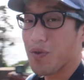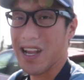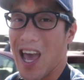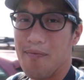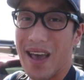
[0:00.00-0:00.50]
We're
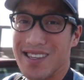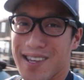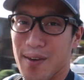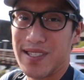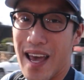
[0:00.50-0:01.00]
gonna head back
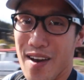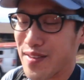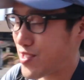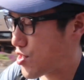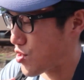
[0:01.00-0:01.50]
south
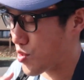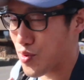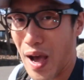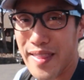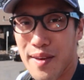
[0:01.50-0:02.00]
down
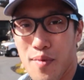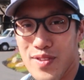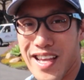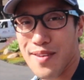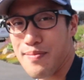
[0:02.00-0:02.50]
to, I think,
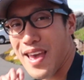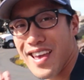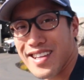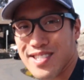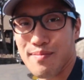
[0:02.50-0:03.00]
Bodega
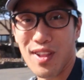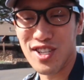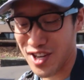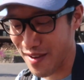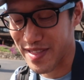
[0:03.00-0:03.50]
Bay, get some
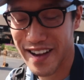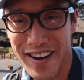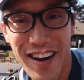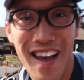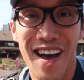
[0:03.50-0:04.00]
lunch out
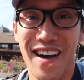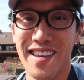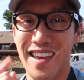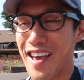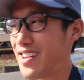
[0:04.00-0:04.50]
there
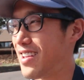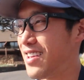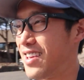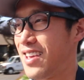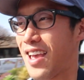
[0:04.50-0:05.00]
again,
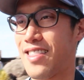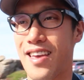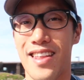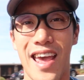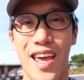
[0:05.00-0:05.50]
and
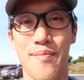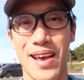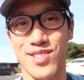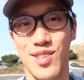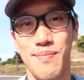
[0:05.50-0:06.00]
then head
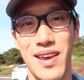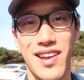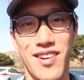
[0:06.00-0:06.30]
back to the Bay